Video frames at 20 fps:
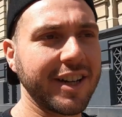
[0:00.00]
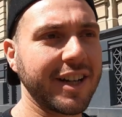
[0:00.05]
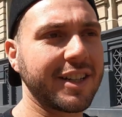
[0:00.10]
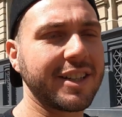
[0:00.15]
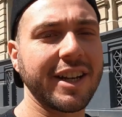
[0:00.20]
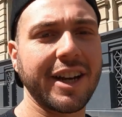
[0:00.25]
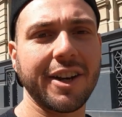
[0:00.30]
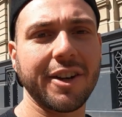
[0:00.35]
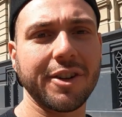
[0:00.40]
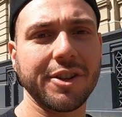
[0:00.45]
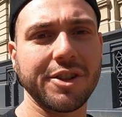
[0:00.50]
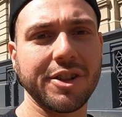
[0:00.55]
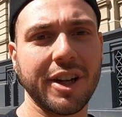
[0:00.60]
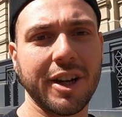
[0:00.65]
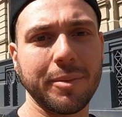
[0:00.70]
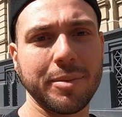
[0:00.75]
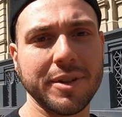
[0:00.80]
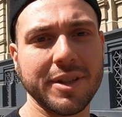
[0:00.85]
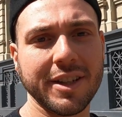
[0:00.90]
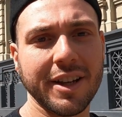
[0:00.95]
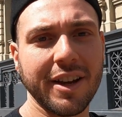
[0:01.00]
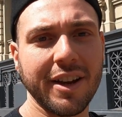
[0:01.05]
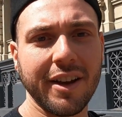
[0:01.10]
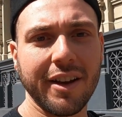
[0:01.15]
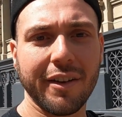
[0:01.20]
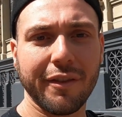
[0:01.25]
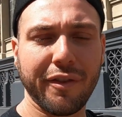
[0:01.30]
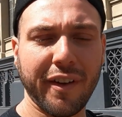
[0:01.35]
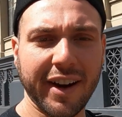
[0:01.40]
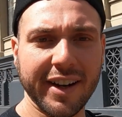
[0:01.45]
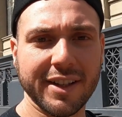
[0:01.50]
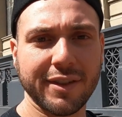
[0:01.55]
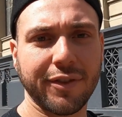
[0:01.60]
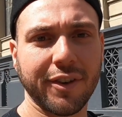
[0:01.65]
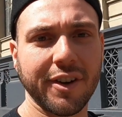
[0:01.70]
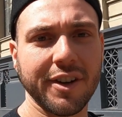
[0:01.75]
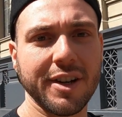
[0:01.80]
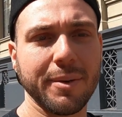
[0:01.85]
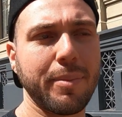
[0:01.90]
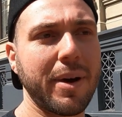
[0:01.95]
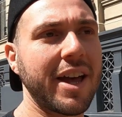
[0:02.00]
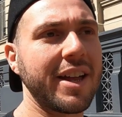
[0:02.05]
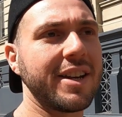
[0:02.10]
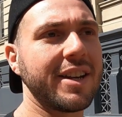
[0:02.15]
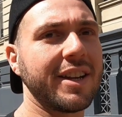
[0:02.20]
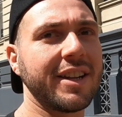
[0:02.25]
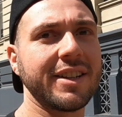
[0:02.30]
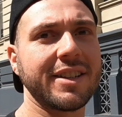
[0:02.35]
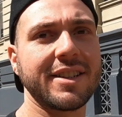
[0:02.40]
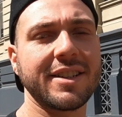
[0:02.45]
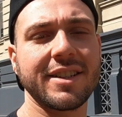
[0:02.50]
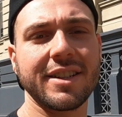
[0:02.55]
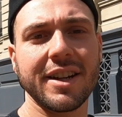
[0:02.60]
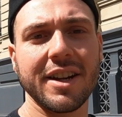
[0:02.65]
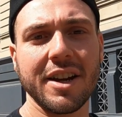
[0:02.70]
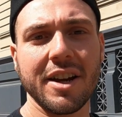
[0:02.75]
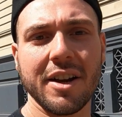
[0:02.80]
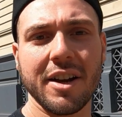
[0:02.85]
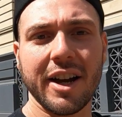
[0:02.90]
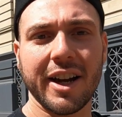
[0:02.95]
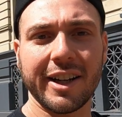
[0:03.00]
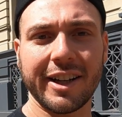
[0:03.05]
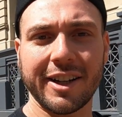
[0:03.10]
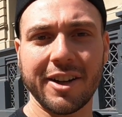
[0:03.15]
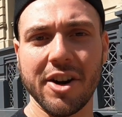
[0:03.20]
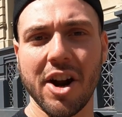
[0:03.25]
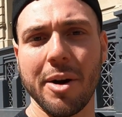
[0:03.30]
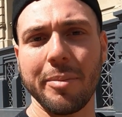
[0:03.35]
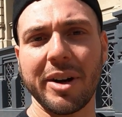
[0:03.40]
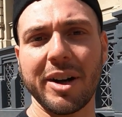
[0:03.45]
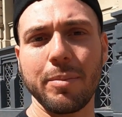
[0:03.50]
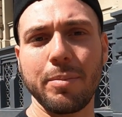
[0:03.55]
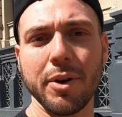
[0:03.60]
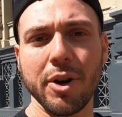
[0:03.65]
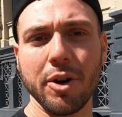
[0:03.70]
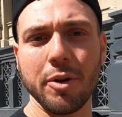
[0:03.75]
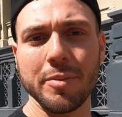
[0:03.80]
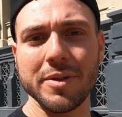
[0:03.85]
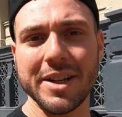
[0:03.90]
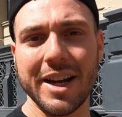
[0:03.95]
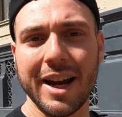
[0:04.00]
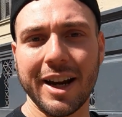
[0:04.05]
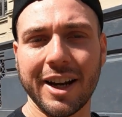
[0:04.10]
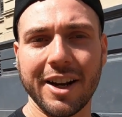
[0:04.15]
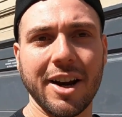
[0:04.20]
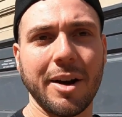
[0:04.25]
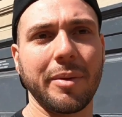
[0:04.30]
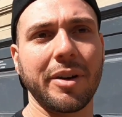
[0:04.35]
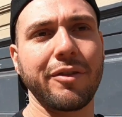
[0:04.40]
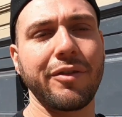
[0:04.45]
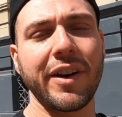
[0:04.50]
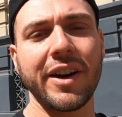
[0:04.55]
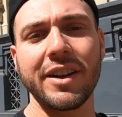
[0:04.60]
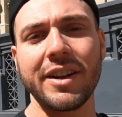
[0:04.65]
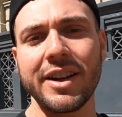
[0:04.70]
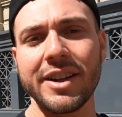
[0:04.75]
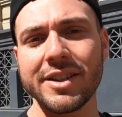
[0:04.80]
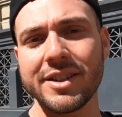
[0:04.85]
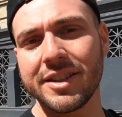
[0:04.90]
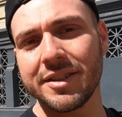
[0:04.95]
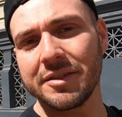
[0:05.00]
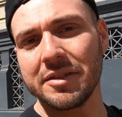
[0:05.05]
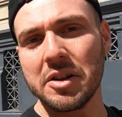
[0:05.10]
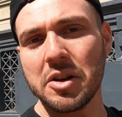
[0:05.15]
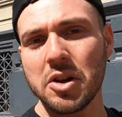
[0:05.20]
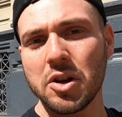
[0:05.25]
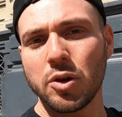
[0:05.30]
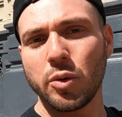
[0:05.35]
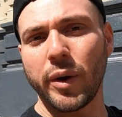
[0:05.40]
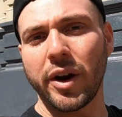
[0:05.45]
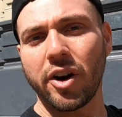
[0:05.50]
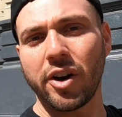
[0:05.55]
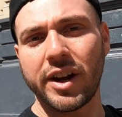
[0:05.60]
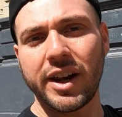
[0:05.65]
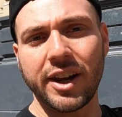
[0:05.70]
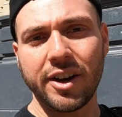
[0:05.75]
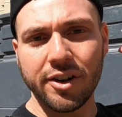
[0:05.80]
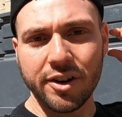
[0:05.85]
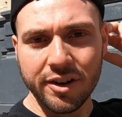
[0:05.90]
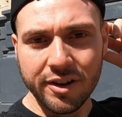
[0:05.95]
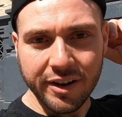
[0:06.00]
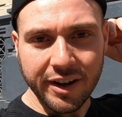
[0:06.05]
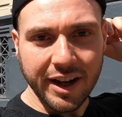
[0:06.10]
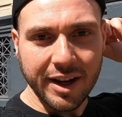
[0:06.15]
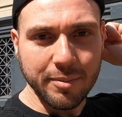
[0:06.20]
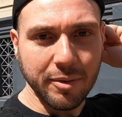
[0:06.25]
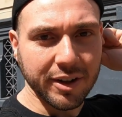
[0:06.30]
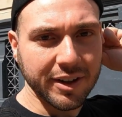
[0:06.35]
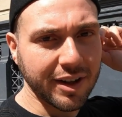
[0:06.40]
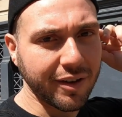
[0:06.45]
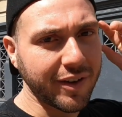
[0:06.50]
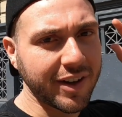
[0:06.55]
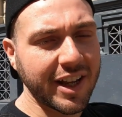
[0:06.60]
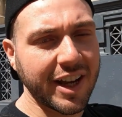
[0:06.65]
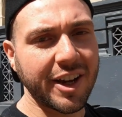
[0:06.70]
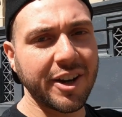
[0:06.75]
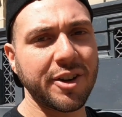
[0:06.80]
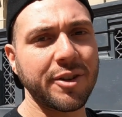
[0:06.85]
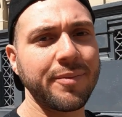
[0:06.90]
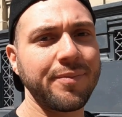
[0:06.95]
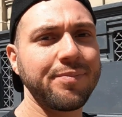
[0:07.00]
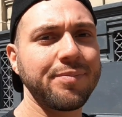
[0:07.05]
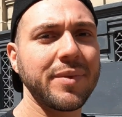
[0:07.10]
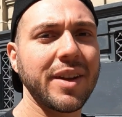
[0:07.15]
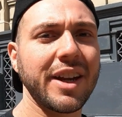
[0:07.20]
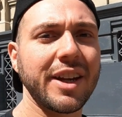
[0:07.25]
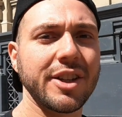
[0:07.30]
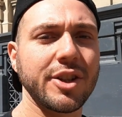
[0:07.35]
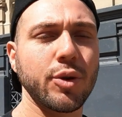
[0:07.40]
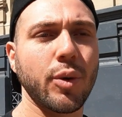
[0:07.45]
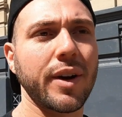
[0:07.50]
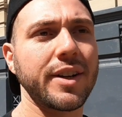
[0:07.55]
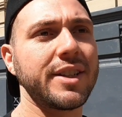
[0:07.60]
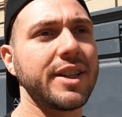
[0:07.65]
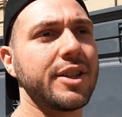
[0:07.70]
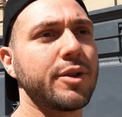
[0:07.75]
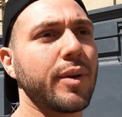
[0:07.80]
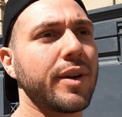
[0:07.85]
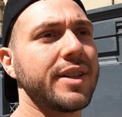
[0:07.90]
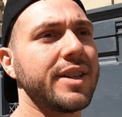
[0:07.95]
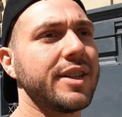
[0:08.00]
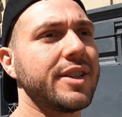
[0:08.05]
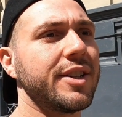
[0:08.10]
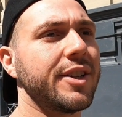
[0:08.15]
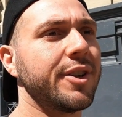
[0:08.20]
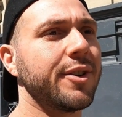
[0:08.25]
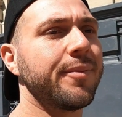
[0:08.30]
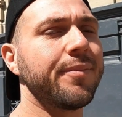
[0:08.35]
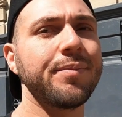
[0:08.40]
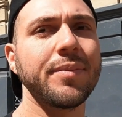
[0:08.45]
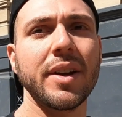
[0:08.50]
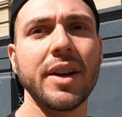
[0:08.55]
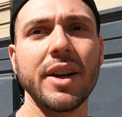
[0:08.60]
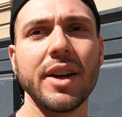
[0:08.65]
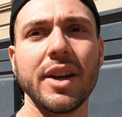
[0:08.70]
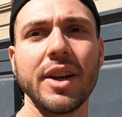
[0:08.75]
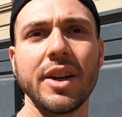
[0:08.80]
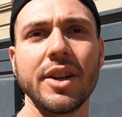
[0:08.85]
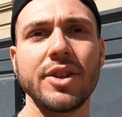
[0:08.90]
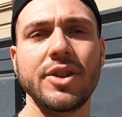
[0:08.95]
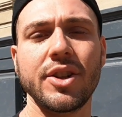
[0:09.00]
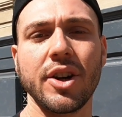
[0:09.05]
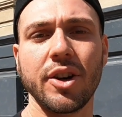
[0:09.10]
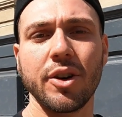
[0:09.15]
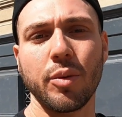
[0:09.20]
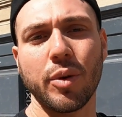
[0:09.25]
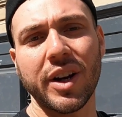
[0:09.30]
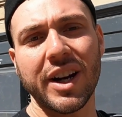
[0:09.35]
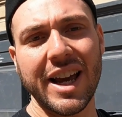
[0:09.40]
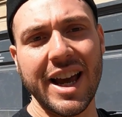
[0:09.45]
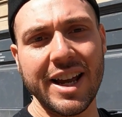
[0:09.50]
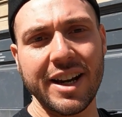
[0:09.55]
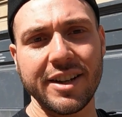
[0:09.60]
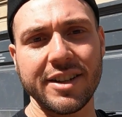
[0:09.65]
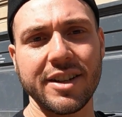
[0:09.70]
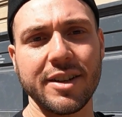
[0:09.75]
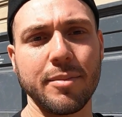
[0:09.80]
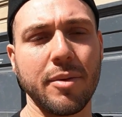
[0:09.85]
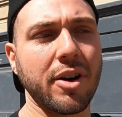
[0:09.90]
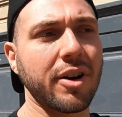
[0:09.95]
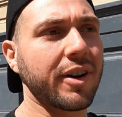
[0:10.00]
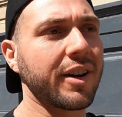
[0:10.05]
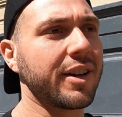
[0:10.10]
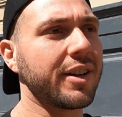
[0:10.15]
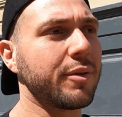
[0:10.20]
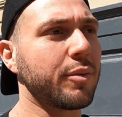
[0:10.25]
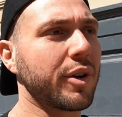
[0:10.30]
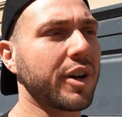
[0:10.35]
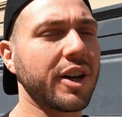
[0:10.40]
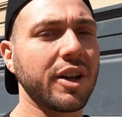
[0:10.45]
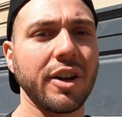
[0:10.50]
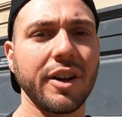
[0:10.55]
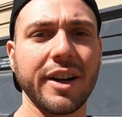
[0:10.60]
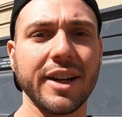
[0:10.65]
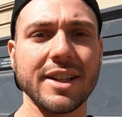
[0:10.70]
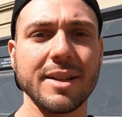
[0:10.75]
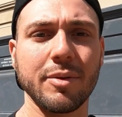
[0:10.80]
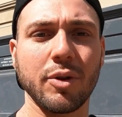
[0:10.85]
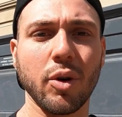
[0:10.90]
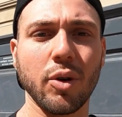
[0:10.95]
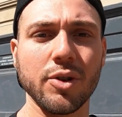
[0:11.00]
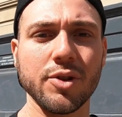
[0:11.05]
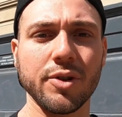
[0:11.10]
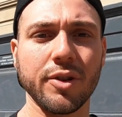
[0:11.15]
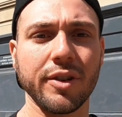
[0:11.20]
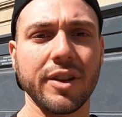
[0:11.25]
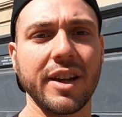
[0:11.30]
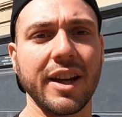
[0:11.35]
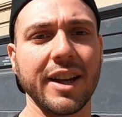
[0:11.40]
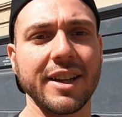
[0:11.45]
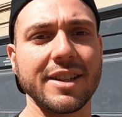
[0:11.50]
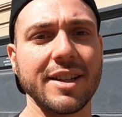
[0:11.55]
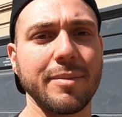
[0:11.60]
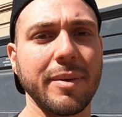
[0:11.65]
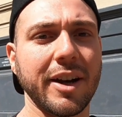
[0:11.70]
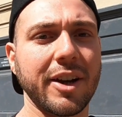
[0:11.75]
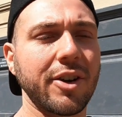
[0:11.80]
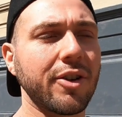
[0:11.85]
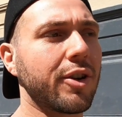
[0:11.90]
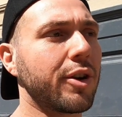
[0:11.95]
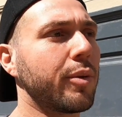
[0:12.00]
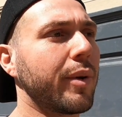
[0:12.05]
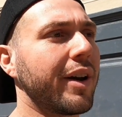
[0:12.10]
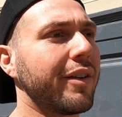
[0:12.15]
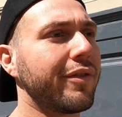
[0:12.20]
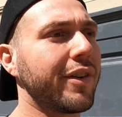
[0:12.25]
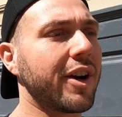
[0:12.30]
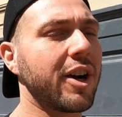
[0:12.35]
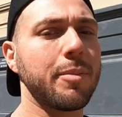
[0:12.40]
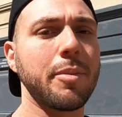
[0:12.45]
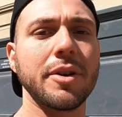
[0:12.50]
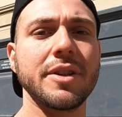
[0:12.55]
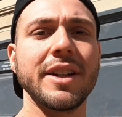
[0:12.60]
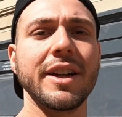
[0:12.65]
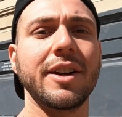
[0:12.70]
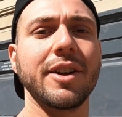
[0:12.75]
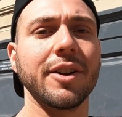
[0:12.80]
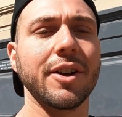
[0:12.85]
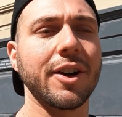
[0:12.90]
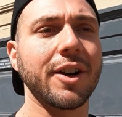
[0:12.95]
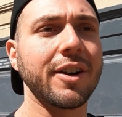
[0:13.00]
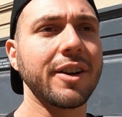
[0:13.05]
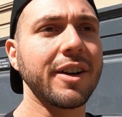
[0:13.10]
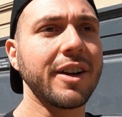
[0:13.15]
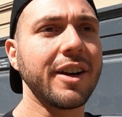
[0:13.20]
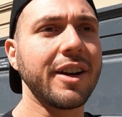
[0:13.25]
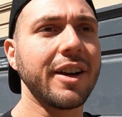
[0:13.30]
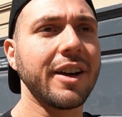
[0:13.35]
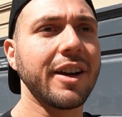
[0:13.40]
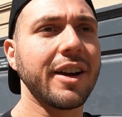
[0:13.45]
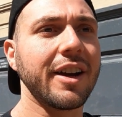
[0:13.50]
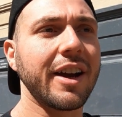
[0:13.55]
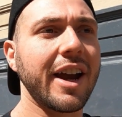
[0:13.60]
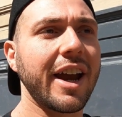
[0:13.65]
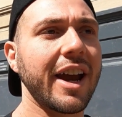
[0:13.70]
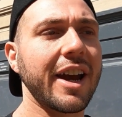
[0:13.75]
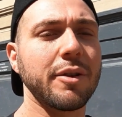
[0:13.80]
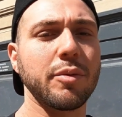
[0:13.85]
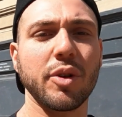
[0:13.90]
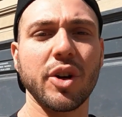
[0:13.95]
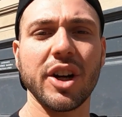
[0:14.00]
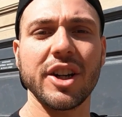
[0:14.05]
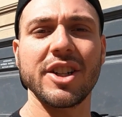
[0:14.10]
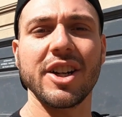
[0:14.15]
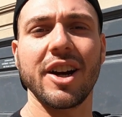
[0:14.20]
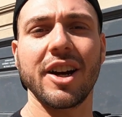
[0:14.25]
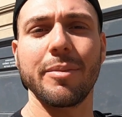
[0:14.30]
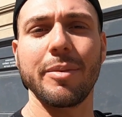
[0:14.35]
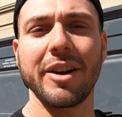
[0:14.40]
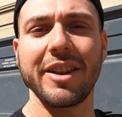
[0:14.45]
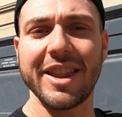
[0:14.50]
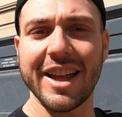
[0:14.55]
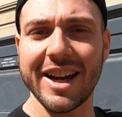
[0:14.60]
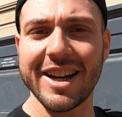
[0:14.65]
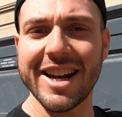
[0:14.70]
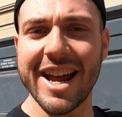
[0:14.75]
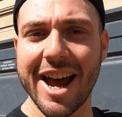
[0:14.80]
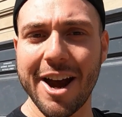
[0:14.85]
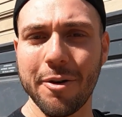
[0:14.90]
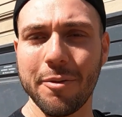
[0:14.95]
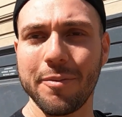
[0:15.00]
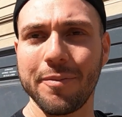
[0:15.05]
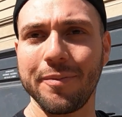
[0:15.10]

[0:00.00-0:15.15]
dictatorships, fights for independence, economic booms and economic failings, we are here in Montevideo in 2022. So we're gonna head into the market and we're gonna look at some cultural things that make Uruguay very particular, and we're gonna talk about that now.